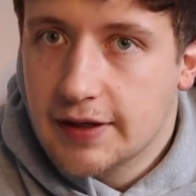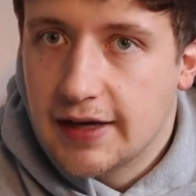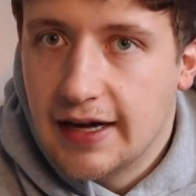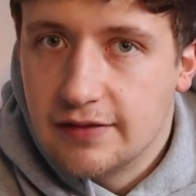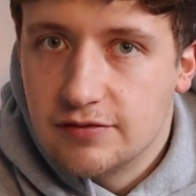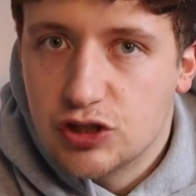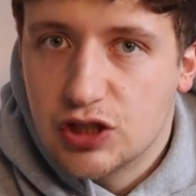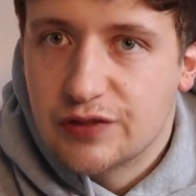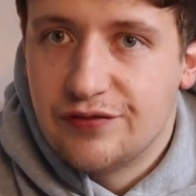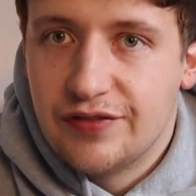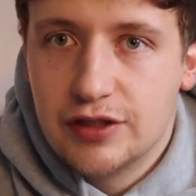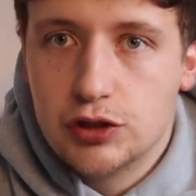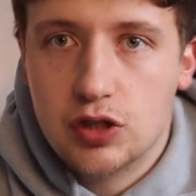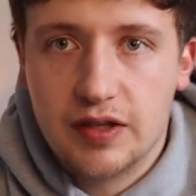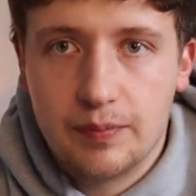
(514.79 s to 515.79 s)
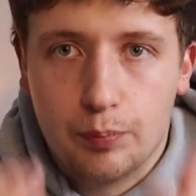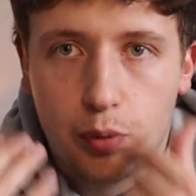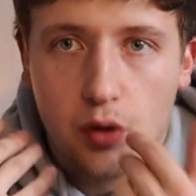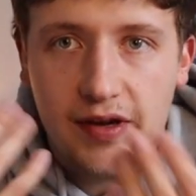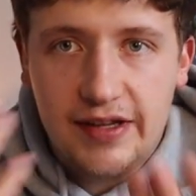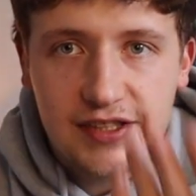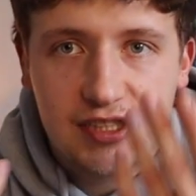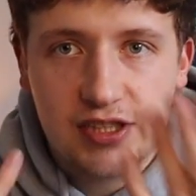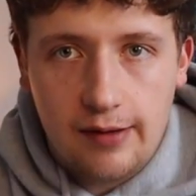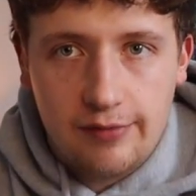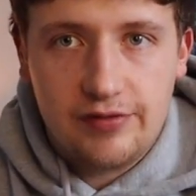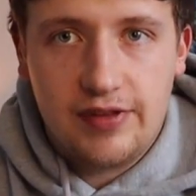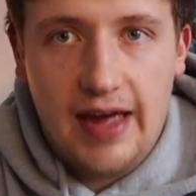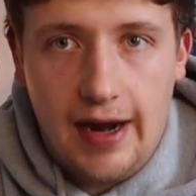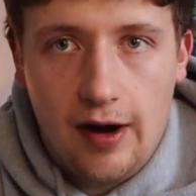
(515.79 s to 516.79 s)
kind of just visually putting
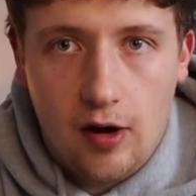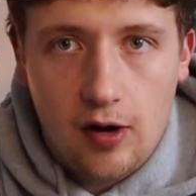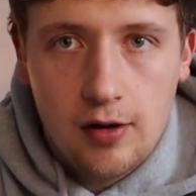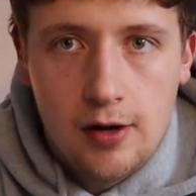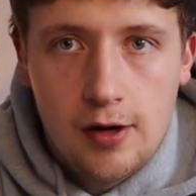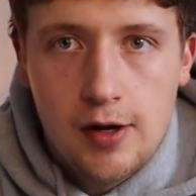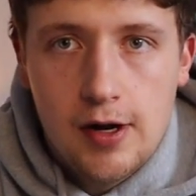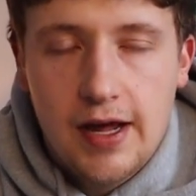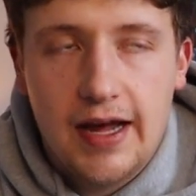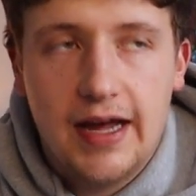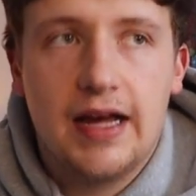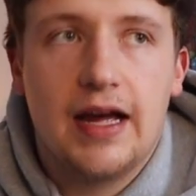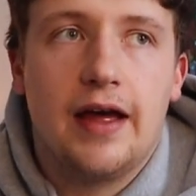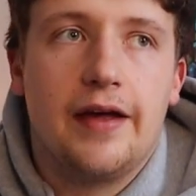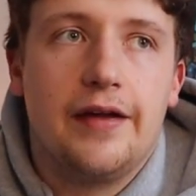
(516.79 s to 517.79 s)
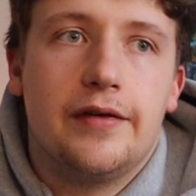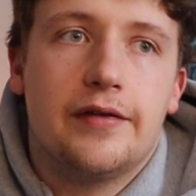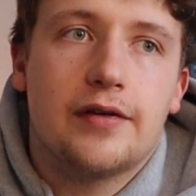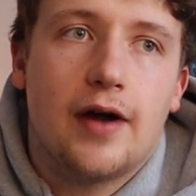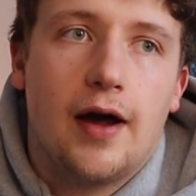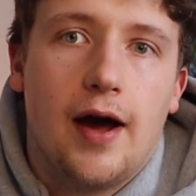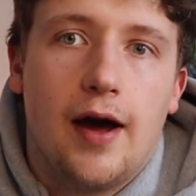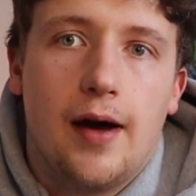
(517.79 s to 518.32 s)
stuff there. And